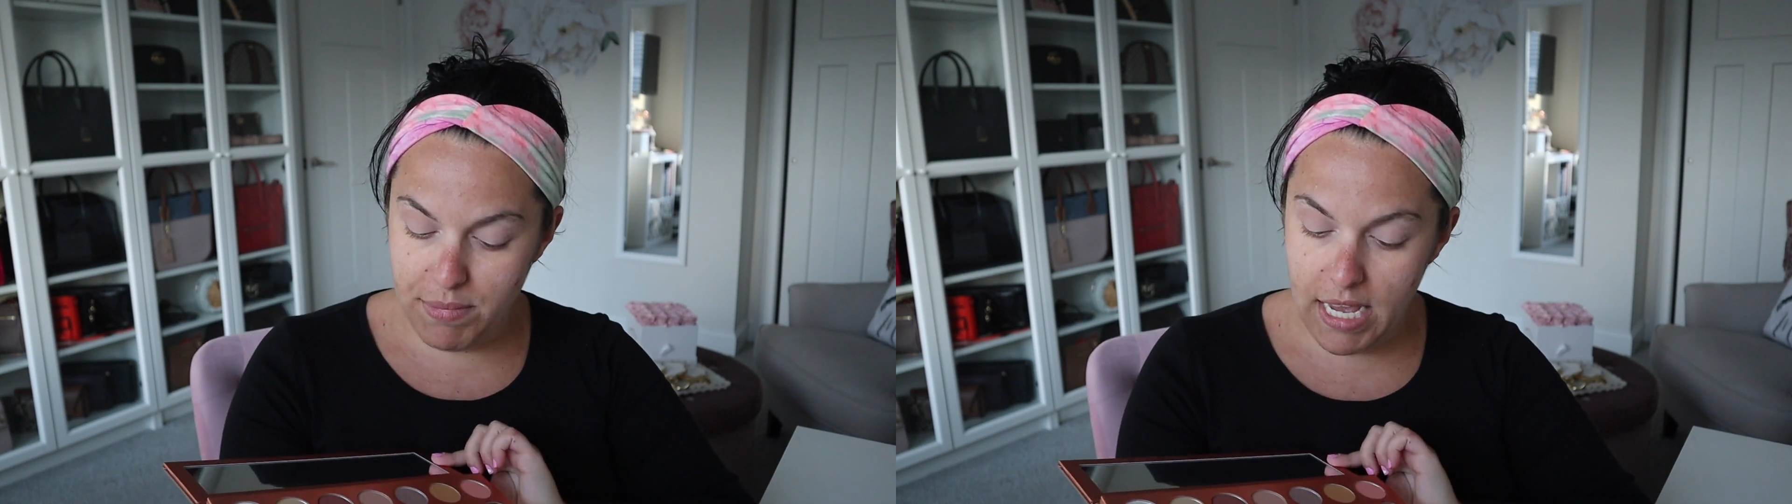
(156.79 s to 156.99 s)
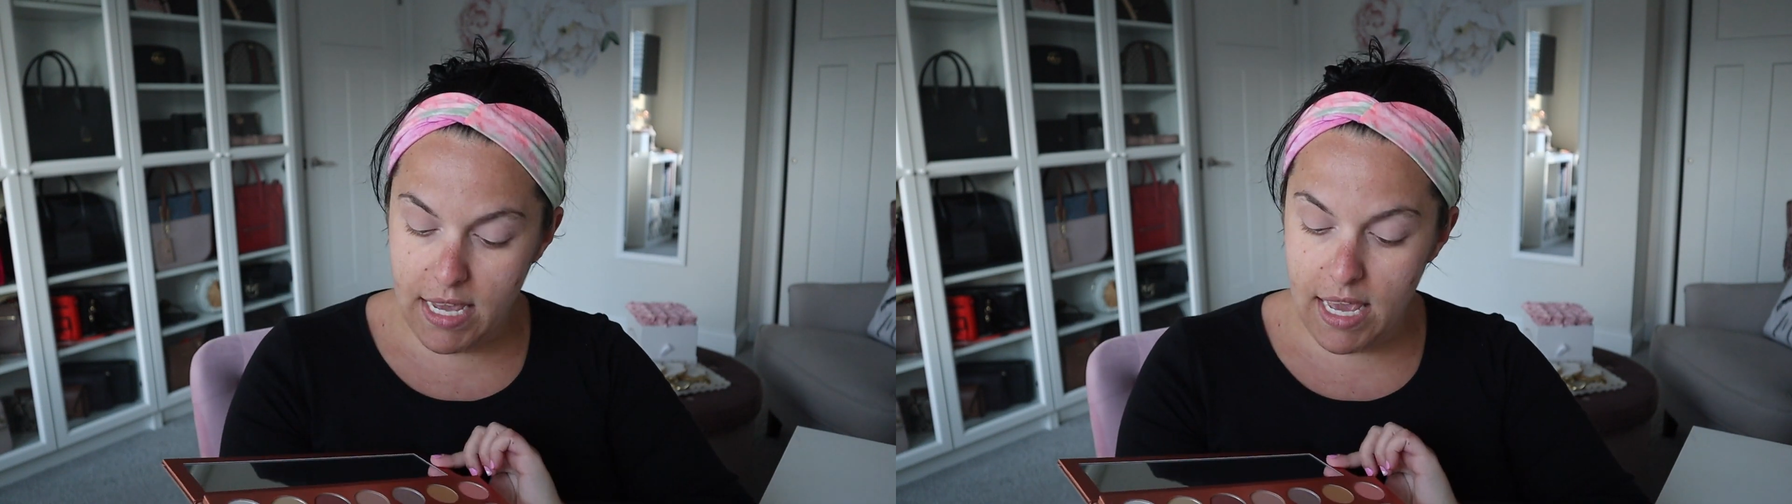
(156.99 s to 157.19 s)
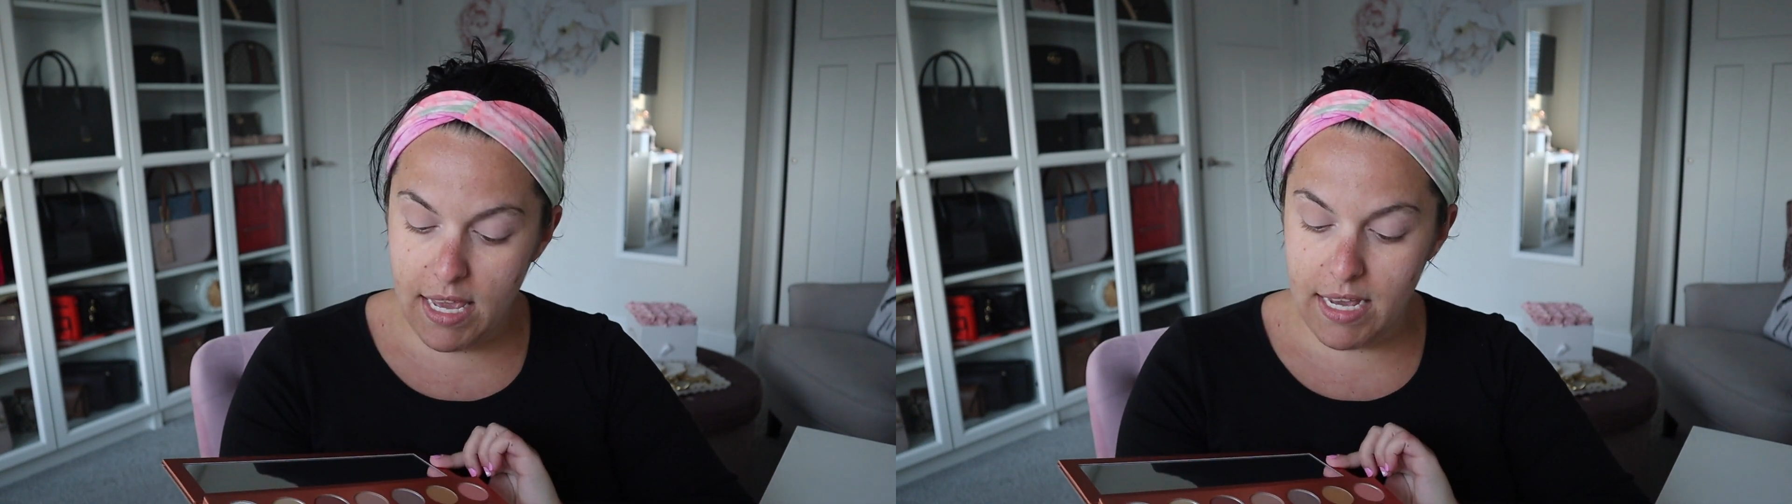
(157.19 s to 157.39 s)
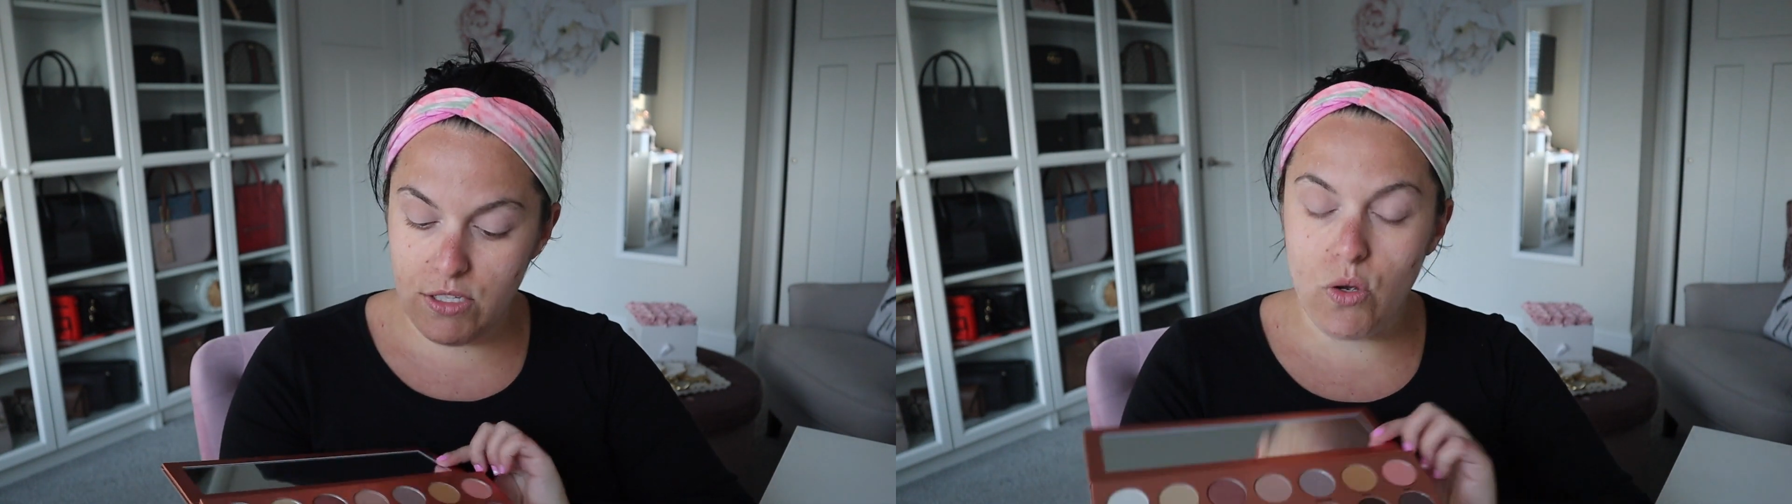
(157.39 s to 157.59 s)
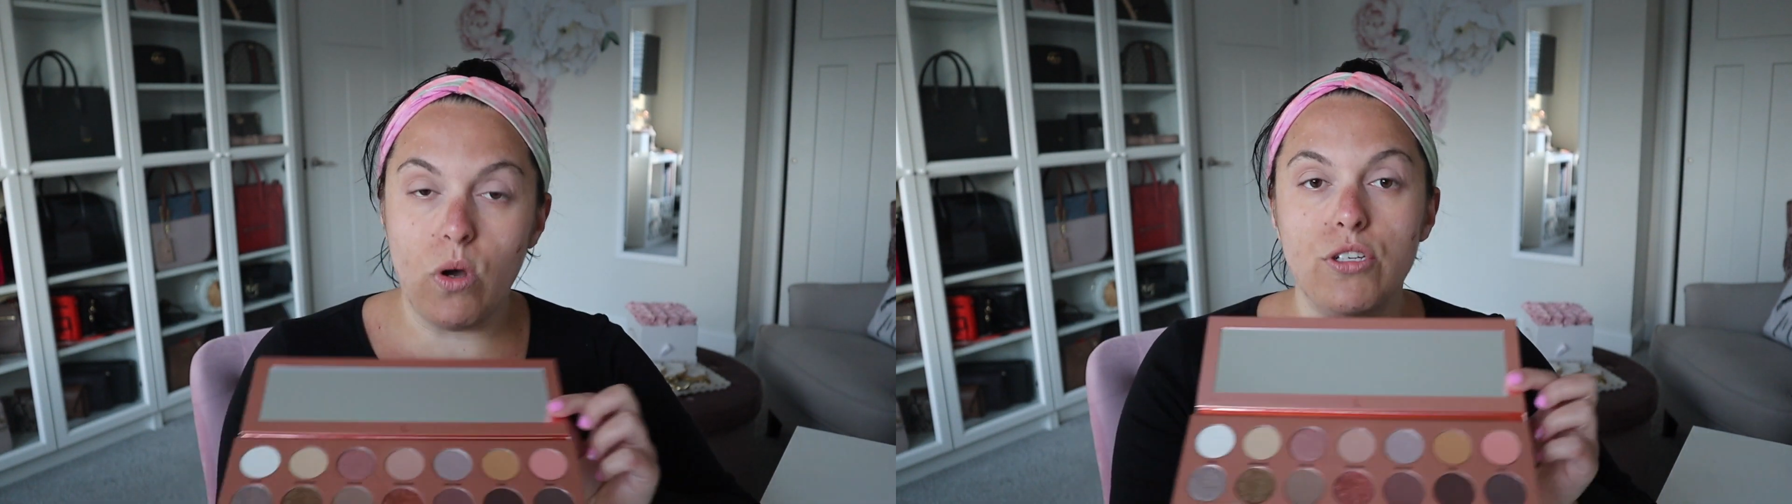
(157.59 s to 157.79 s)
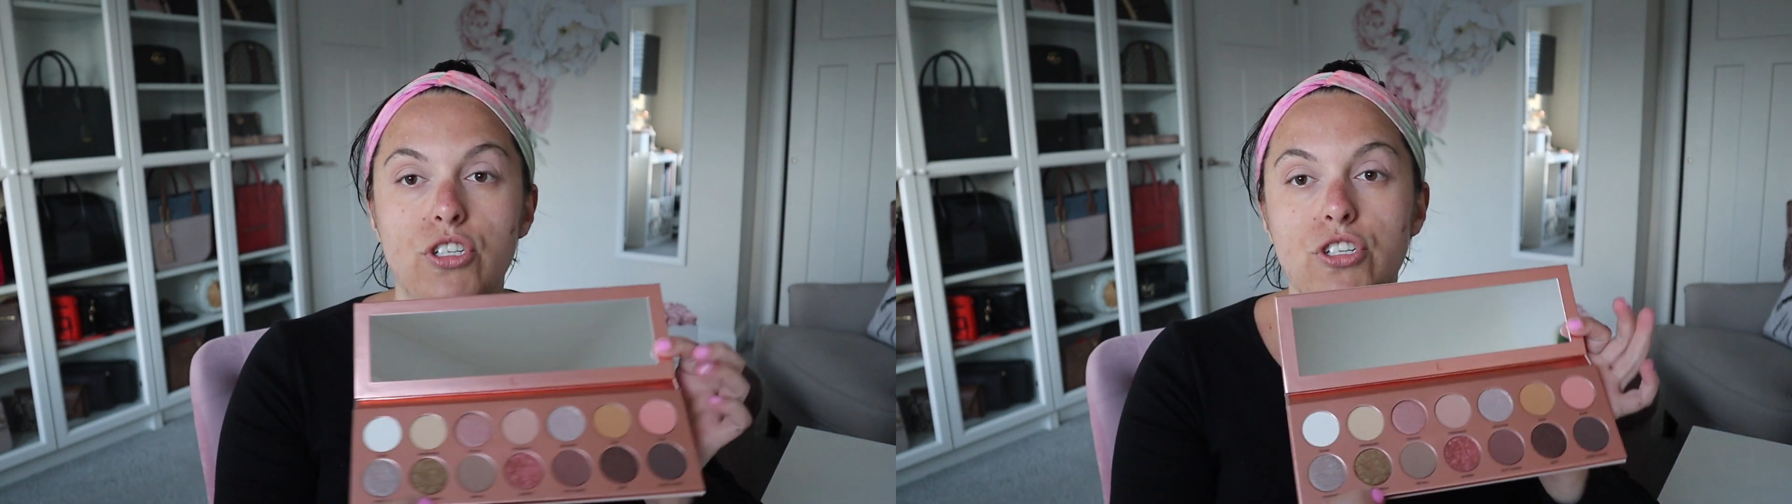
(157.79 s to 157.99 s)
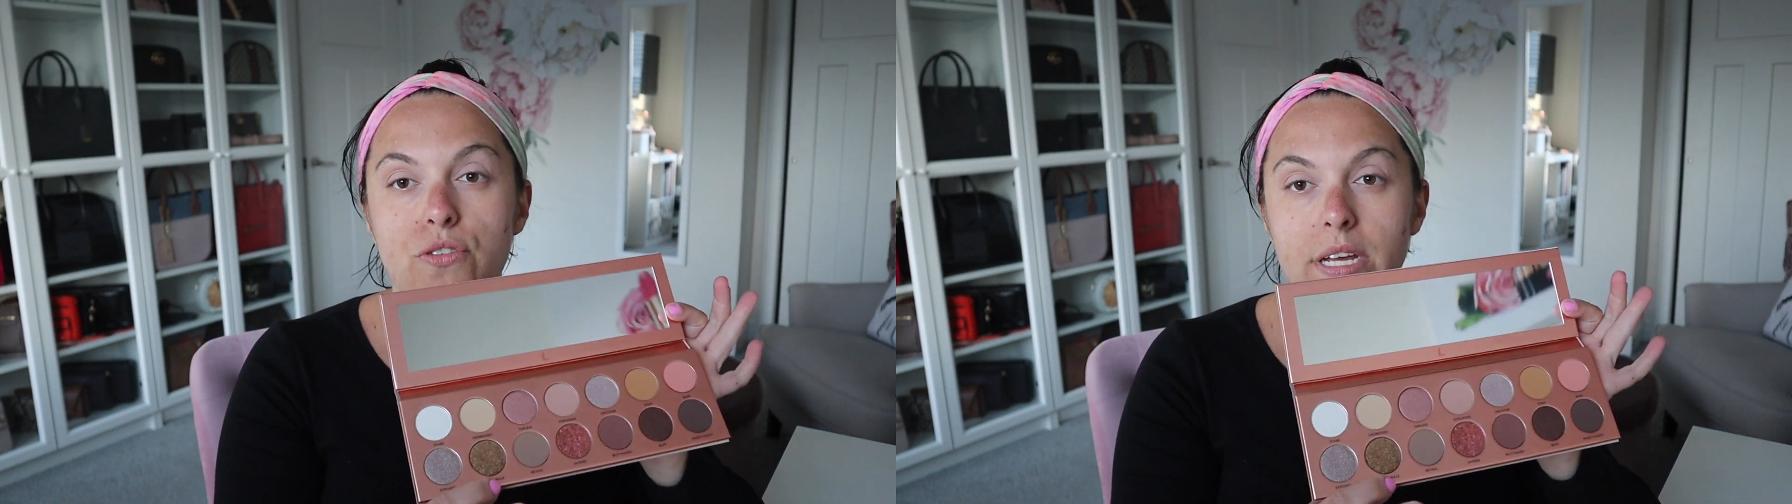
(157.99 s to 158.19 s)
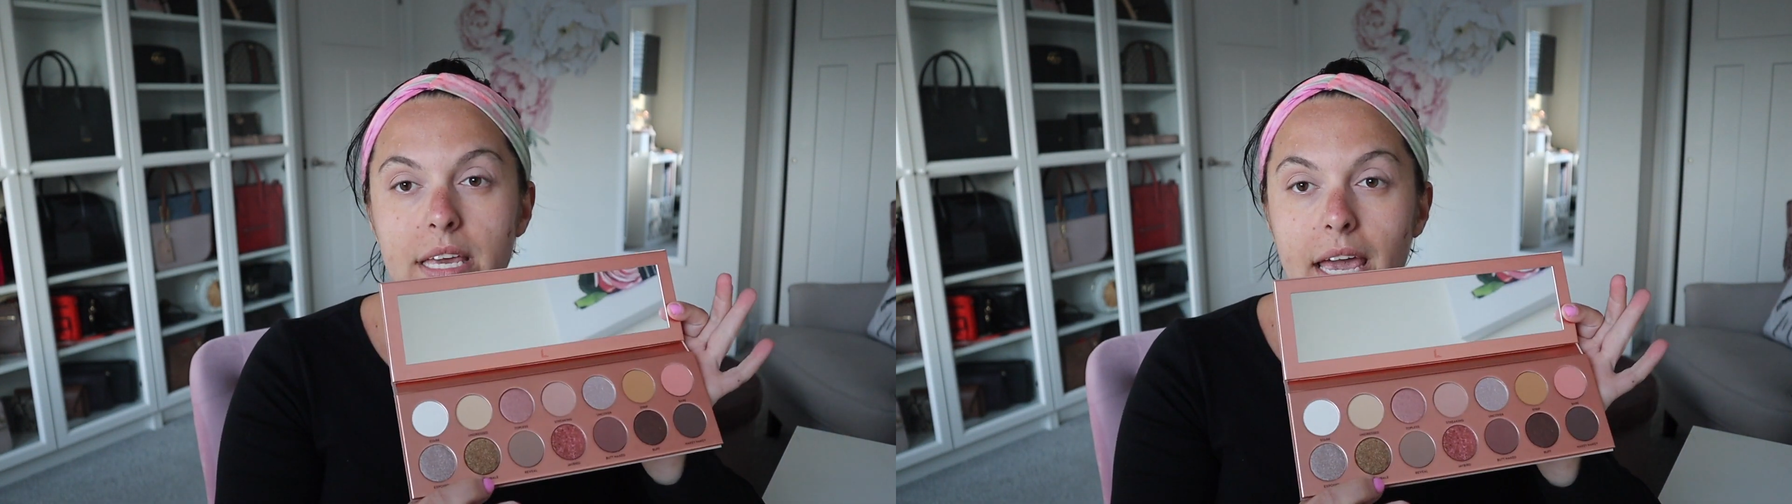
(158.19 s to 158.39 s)
taking is called
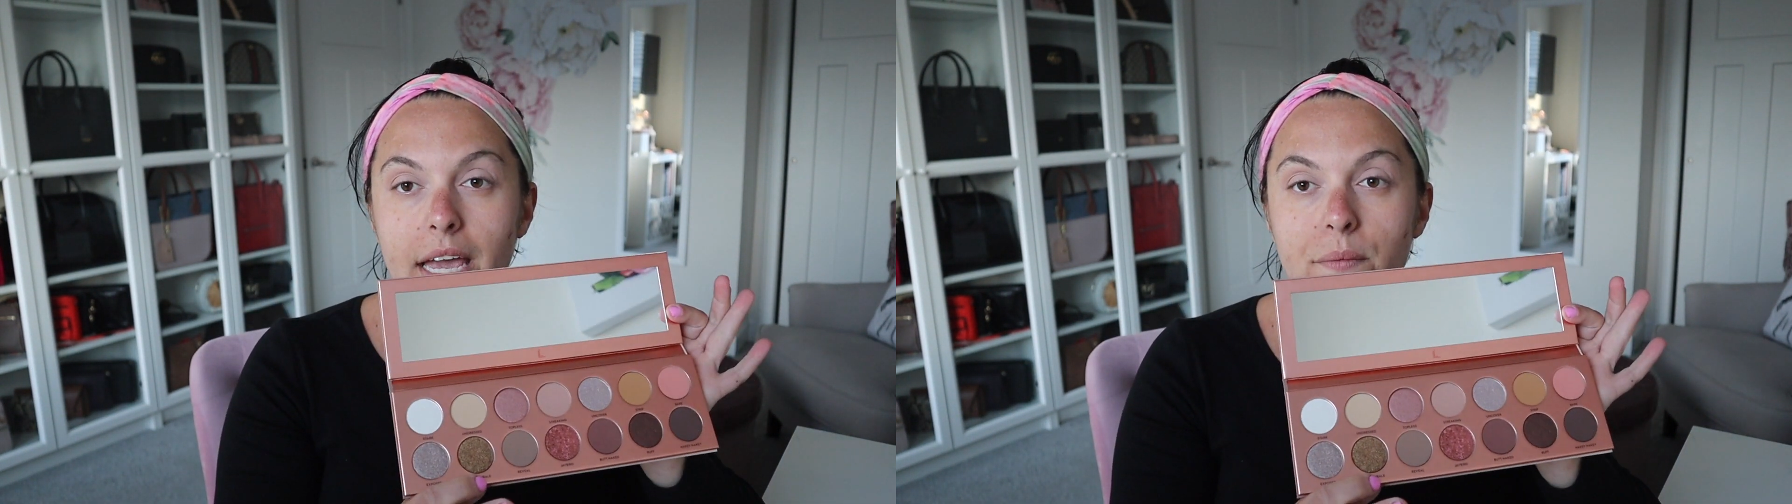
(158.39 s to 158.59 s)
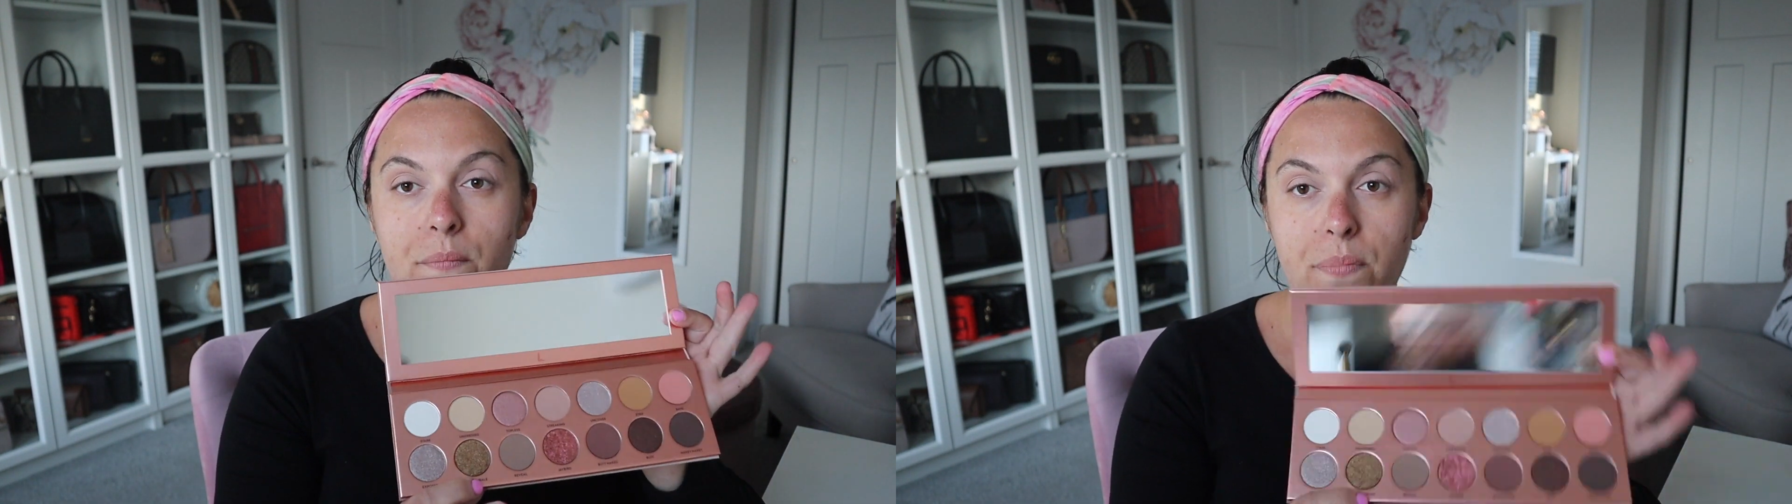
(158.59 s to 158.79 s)
Streaking.